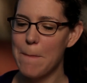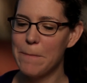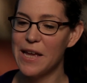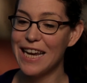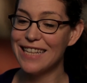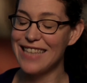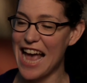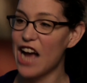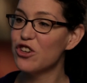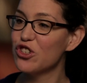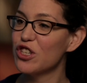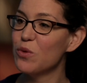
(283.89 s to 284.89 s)
but it's
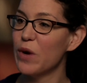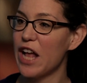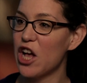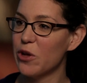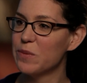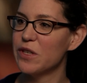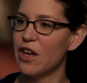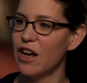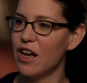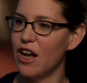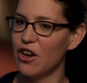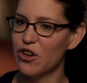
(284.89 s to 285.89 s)
actually what helps
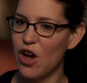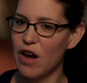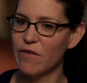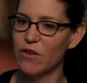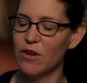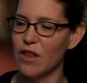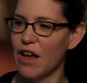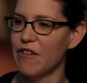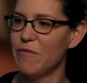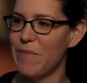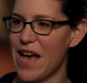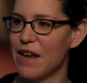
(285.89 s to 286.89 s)
uncover a lot
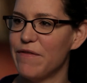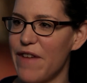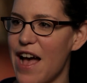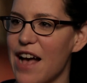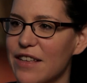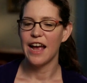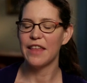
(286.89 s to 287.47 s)
of bad facts.